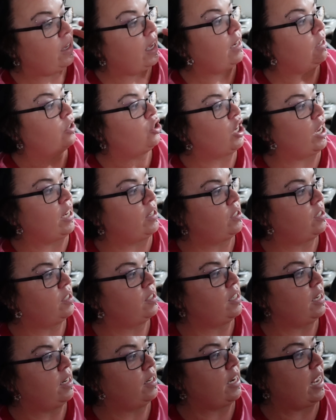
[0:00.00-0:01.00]
get a chance to
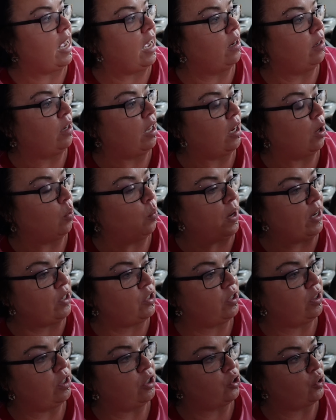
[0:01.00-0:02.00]
sit down. Like, I went
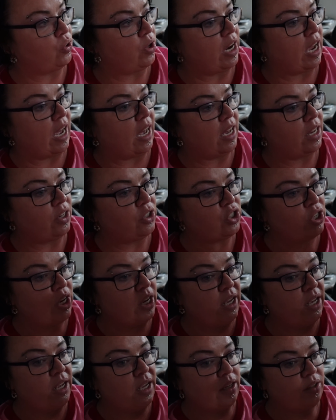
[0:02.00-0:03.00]
to the triage
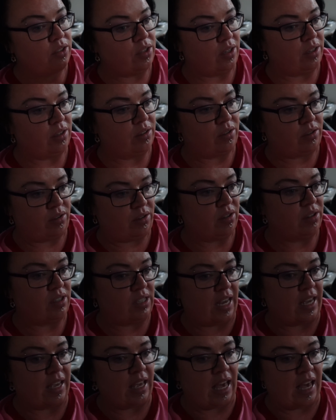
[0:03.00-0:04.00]
to
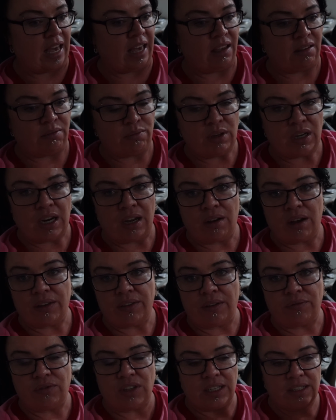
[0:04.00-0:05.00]
say, hey, you know,
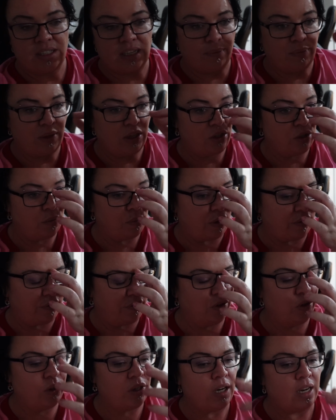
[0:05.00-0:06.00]
I've done something to my
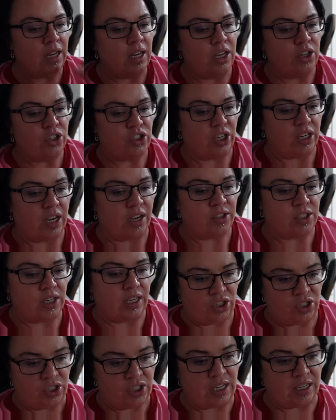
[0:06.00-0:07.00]
foot. She goes, I
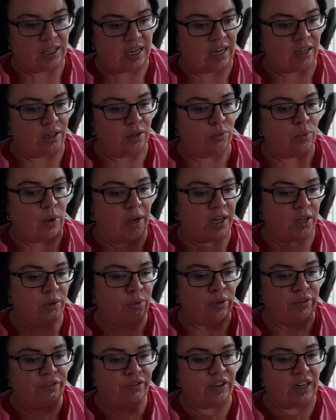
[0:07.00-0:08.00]
just sit down in the waiting
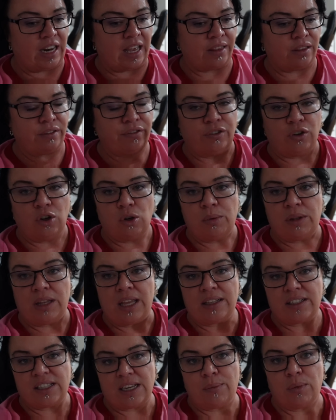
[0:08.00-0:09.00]
room, fill out the form, and
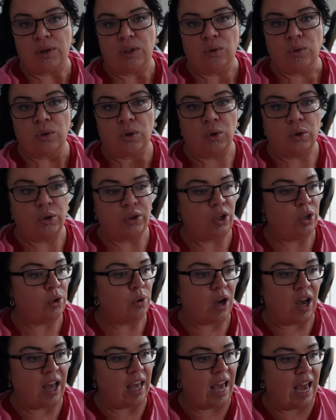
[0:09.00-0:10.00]
then someone will call you.
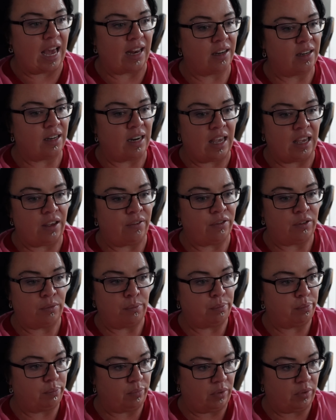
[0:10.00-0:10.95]
I hadn't even